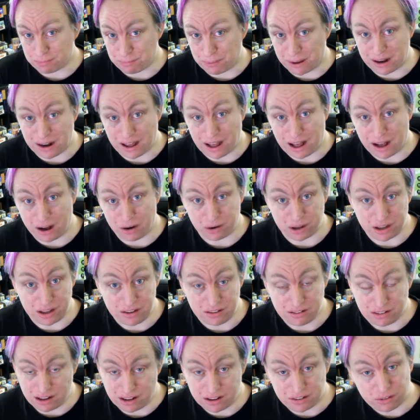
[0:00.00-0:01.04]
at how
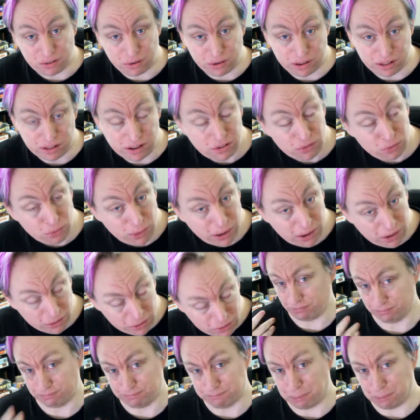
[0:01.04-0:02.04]
he's answering these riddles,